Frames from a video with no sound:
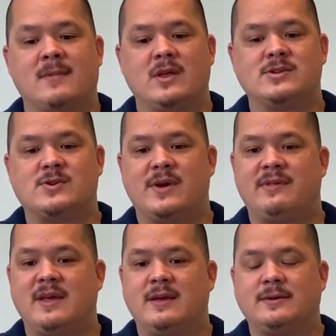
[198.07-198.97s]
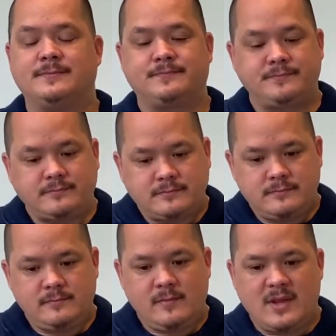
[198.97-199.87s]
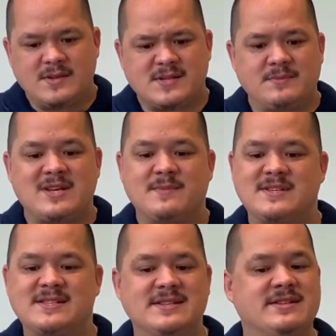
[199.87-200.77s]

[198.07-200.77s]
So I think sometimes it's easy